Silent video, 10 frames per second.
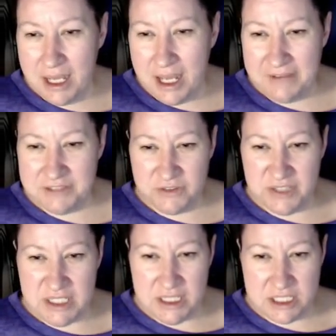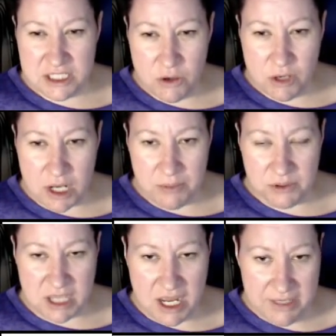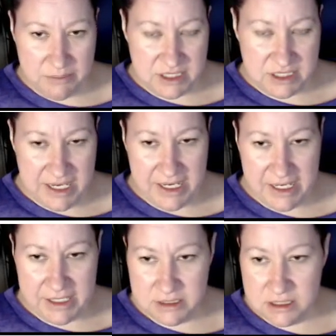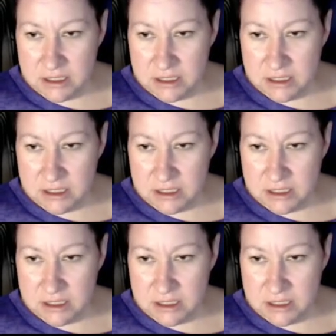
I've driven in the snow a couple times, and